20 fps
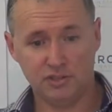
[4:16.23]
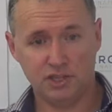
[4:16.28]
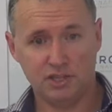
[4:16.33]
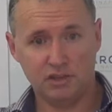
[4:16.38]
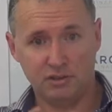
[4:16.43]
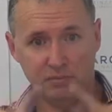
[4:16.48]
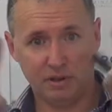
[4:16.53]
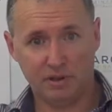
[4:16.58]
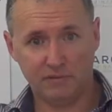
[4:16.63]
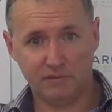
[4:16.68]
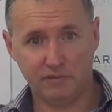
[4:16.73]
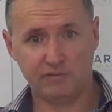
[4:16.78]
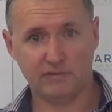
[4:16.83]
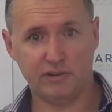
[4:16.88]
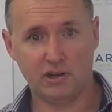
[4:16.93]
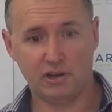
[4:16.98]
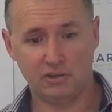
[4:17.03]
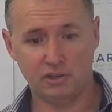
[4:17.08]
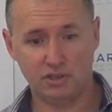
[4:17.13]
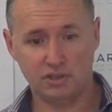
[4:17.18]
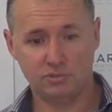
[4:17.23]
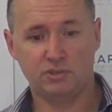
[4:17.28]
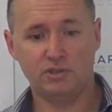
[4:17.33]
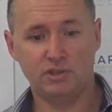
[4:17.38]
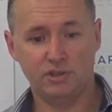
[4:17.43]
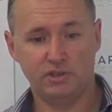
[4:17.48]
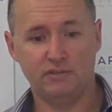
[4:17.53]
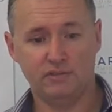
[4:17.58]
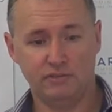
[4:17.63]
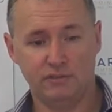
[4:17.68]
so above the fold is
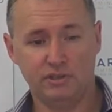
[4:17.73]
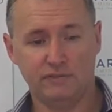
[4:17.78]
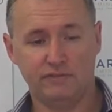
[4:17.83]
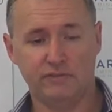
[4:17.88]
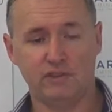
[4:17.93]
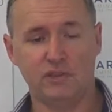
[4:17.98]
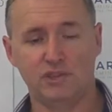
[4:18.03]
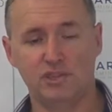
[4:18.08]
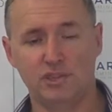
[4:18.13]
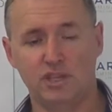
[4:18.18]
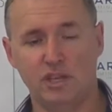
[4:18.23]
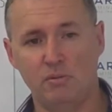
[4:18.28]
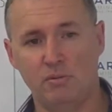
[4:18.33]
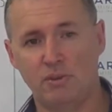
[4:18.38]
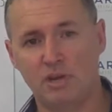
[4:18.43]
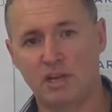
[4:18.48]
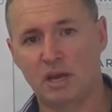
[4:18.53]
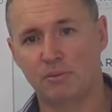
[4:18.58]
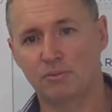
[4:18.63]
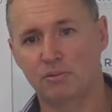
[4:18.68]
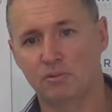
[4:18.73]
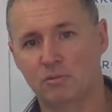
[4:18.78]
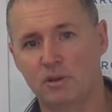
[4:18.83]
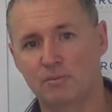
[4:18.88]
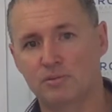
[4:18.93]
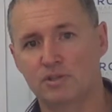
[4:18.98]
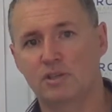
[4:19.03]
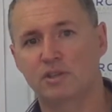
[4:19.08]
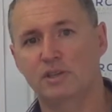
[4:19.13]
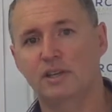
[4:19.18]
what you first see when you come to a
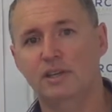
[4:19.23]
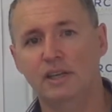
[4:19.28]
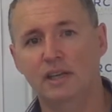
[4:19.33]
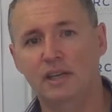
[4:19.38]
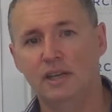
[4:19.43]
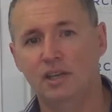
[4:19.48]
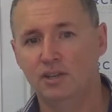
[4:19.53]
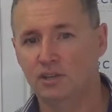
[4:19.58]
website,